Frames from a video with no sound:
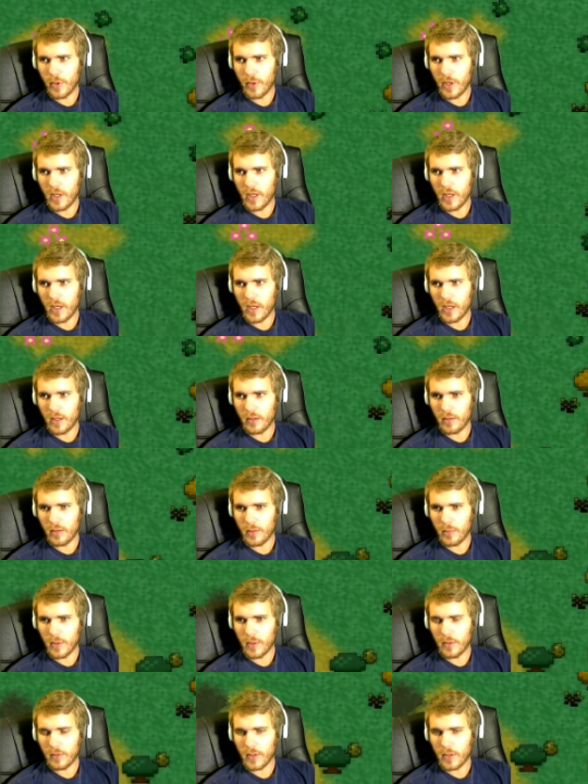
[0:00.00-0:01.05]
Bring it
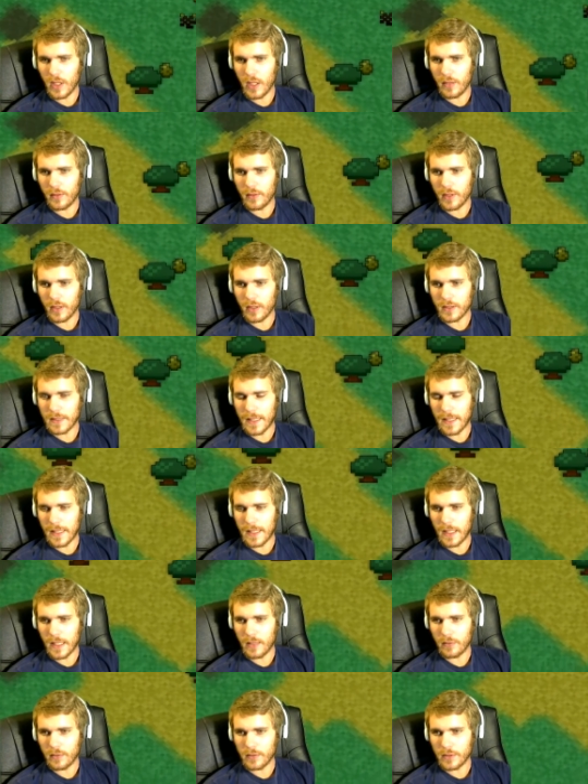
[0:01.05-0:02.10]
on. I'm level 11. Yours are
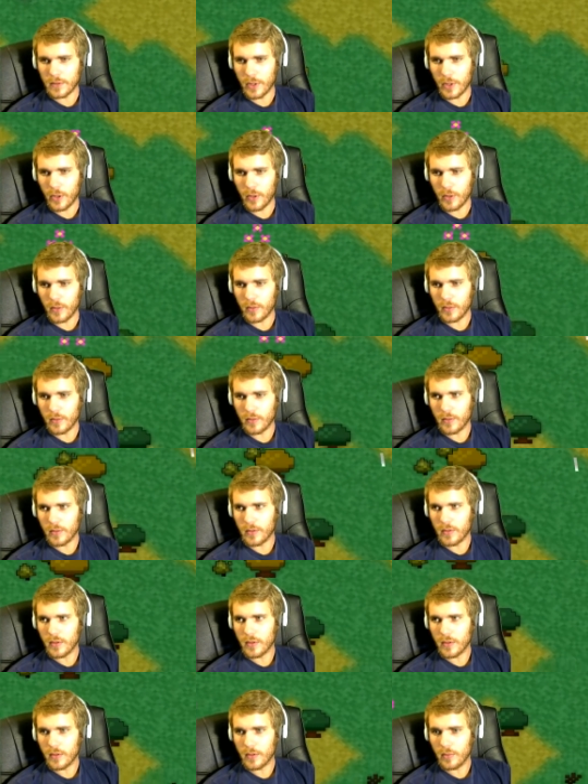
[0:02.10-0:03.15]
like level 2.
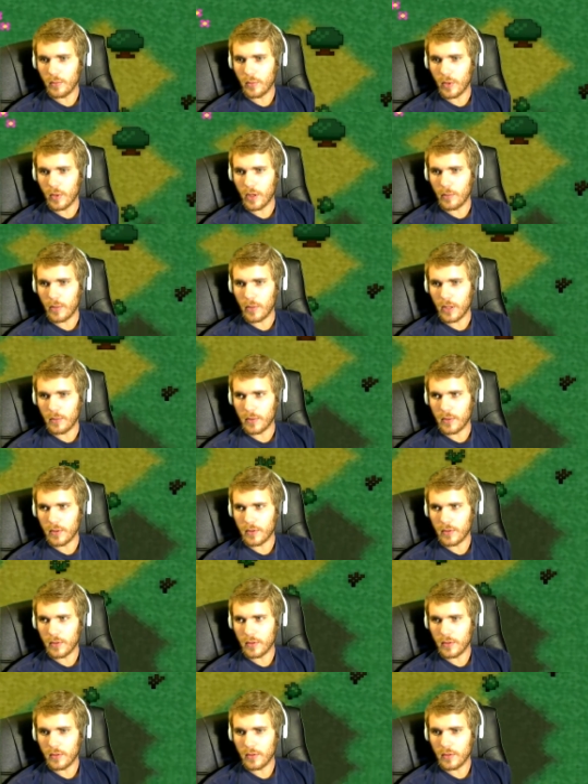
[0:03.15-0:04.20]
1
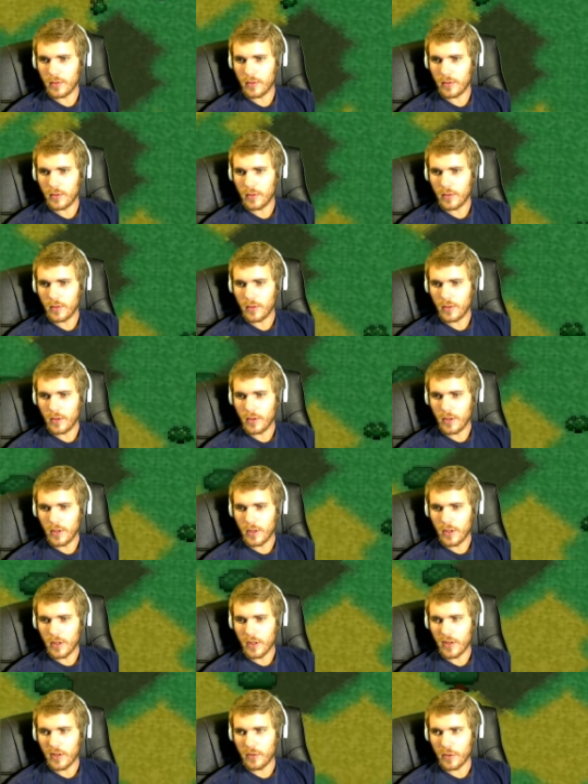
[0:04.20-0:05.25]
maybe.
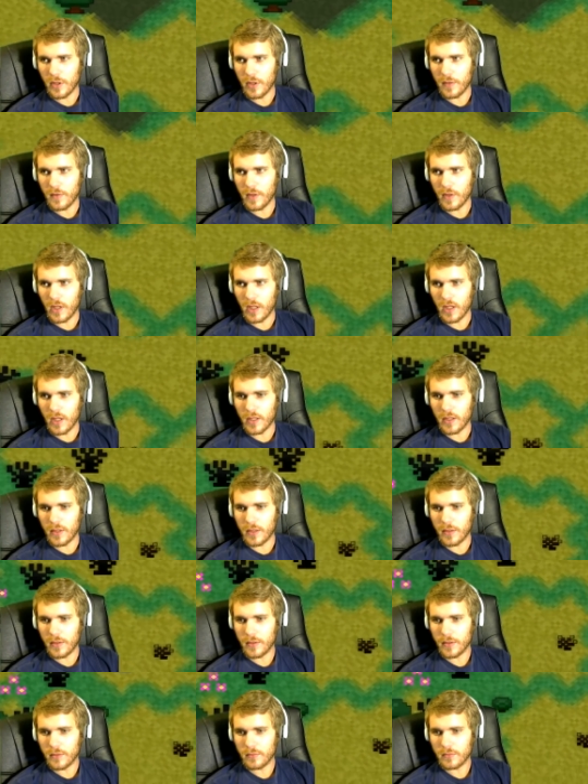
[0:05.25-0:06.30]
3 if you're
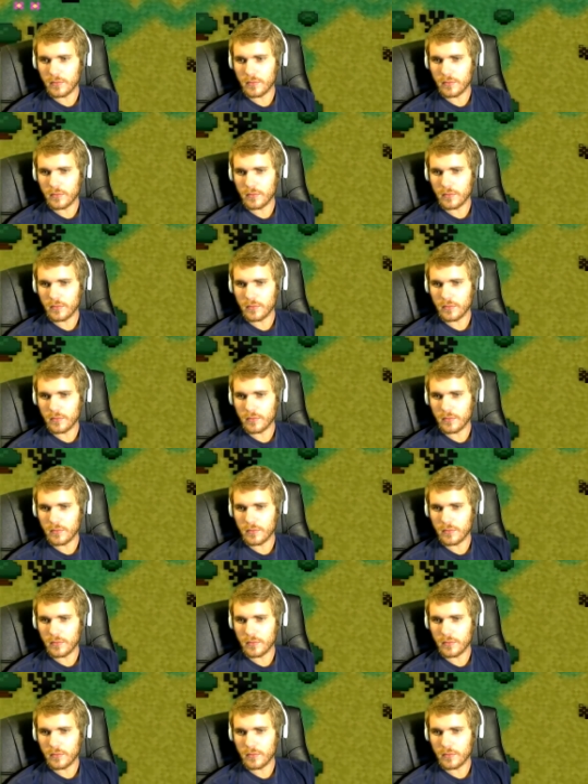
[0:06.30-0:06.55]
lucky.